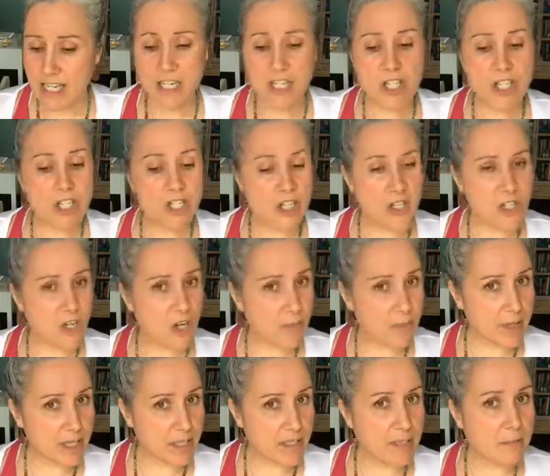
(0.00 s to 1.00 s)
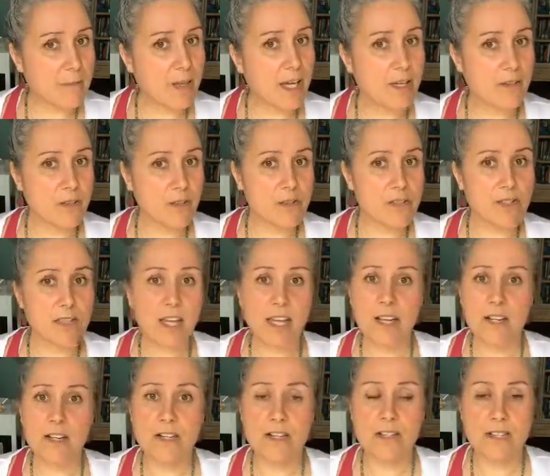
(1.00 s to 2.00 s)
just start peeling back those
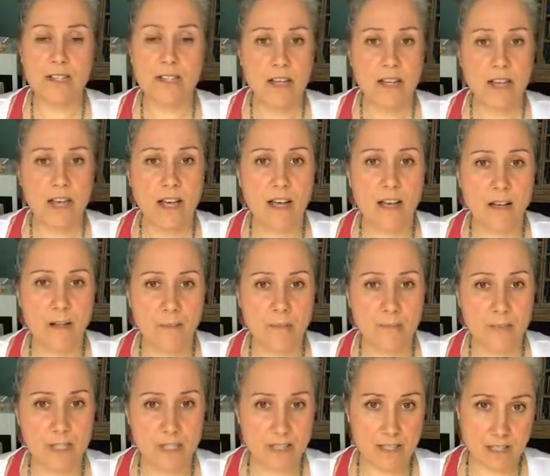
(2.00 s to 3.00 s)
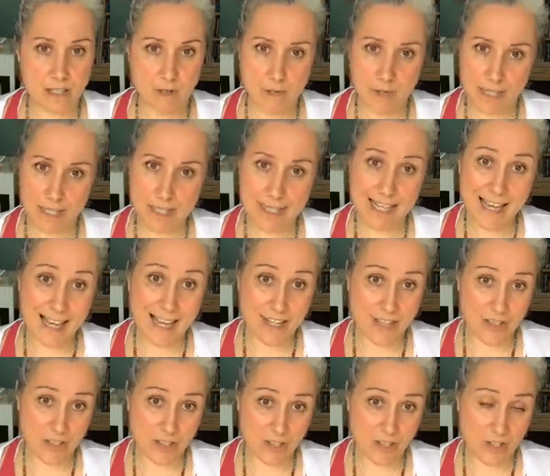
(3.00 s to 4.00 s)
layers to see what is
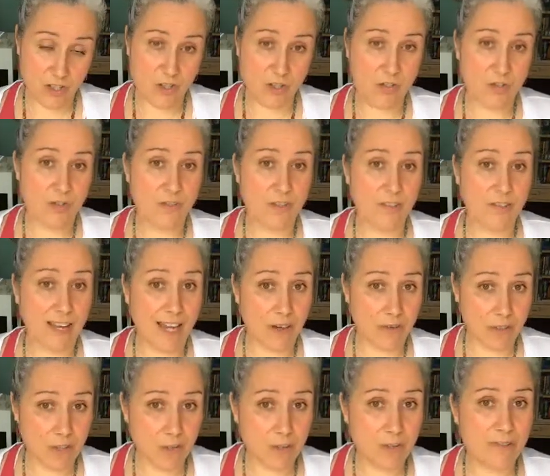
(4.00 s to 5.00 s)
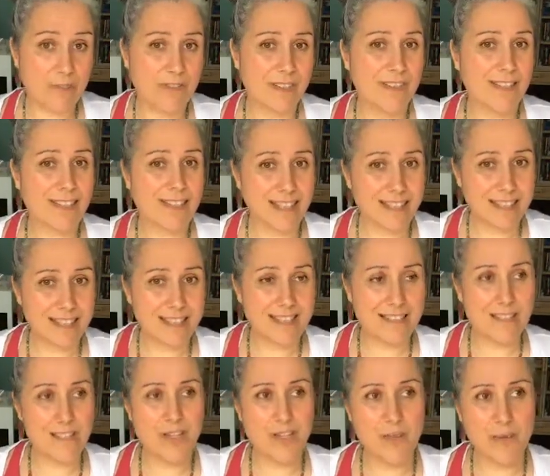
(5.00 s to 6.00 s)
actually the truth of how you are feeling in the
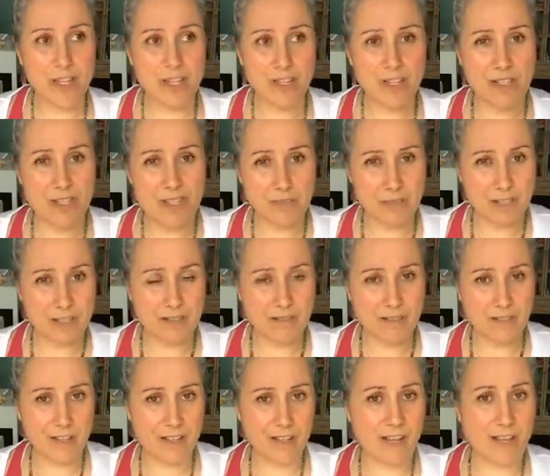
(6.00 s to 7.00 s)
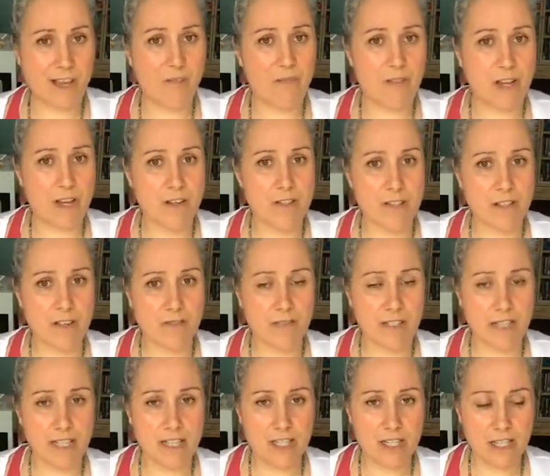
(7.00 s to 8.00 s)
situation, specifically around a
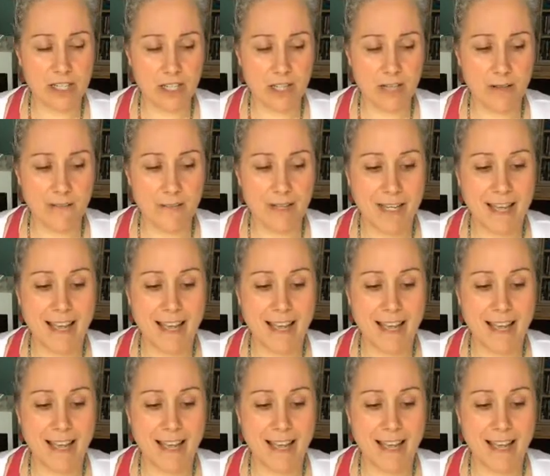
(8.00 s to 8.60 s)
relationship,